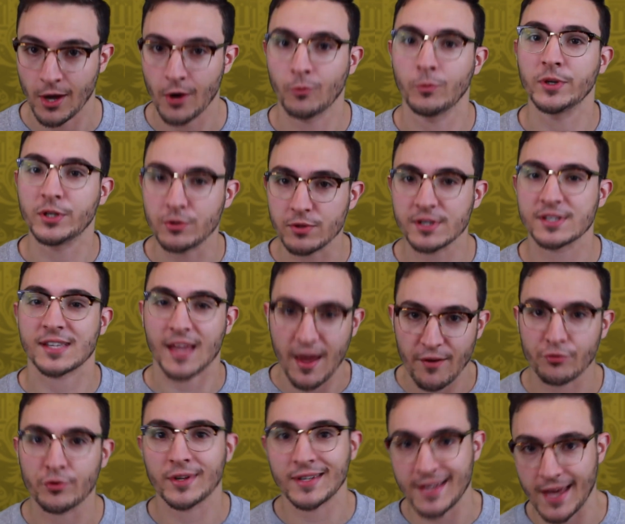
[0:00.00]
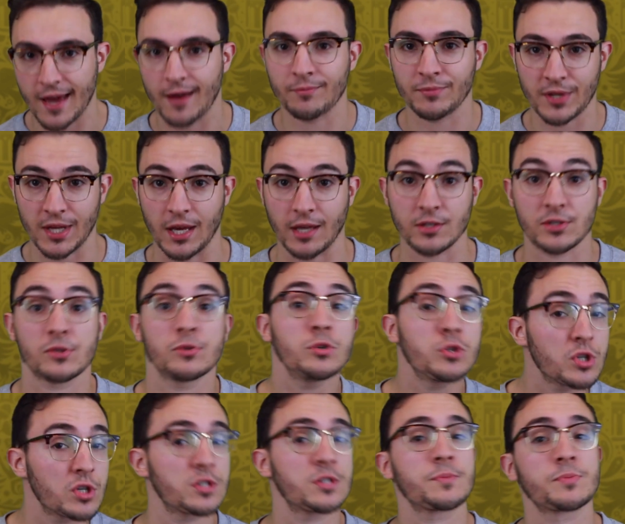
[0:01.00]
We do this every damn day, so you
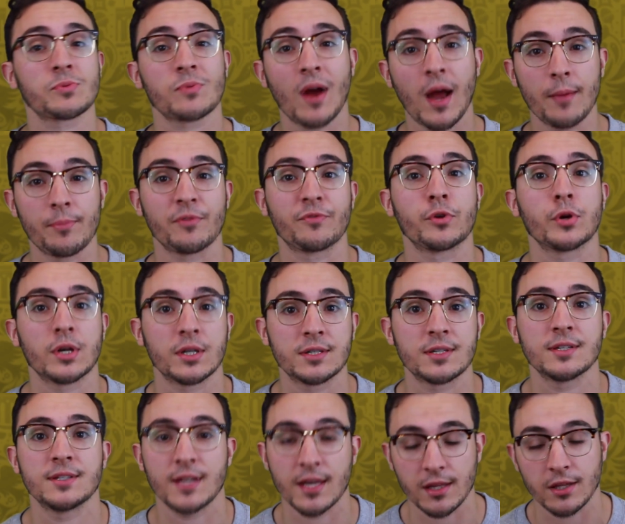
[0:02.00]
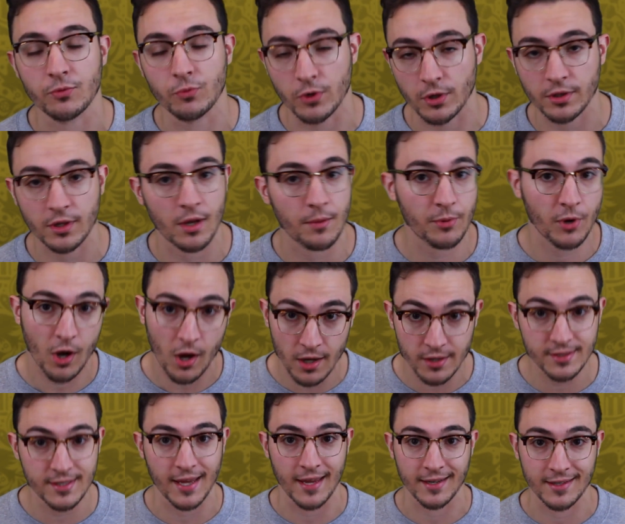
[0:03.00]
should subscribe if you're into daily World Cup
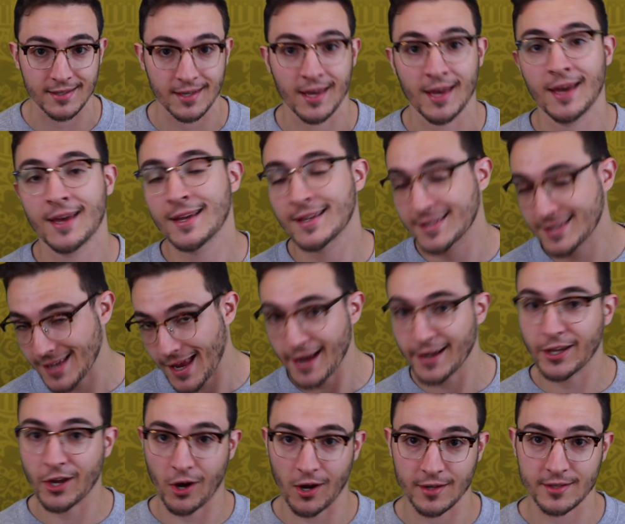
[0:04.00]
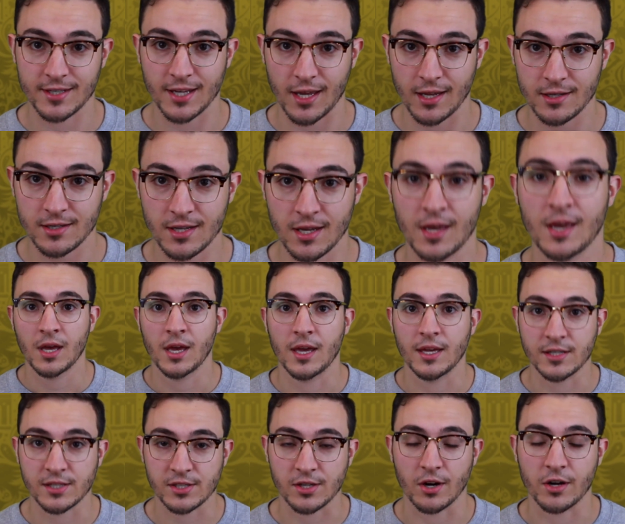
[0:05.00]
content. Said content
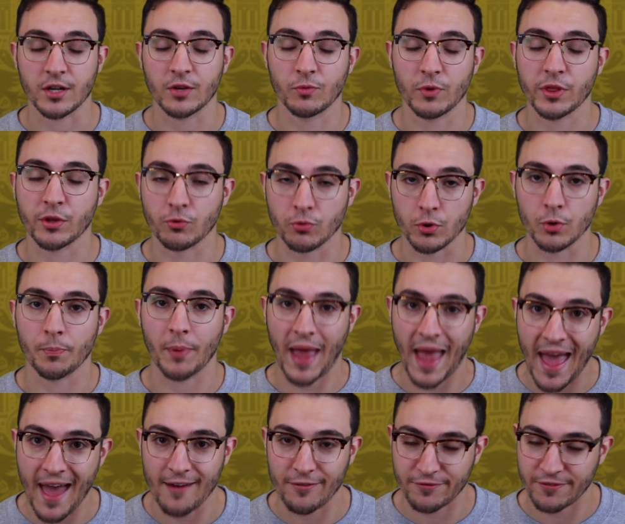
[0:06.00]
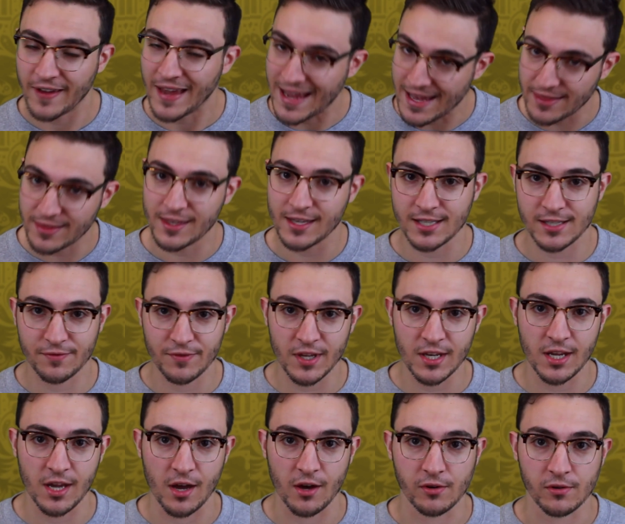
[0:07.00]
is starting with Group F in this
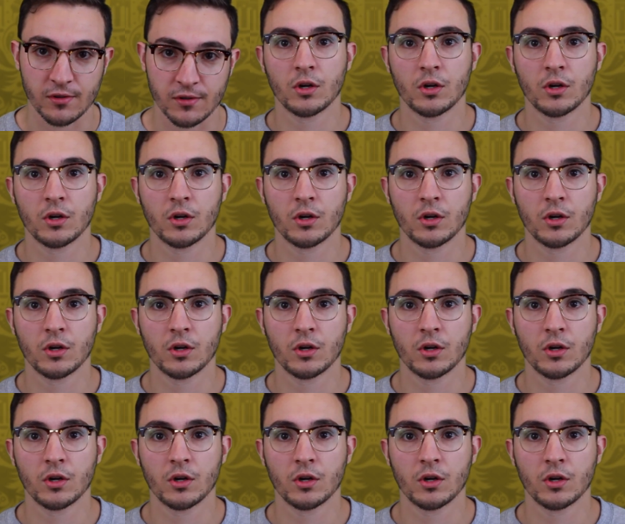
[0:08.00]
video.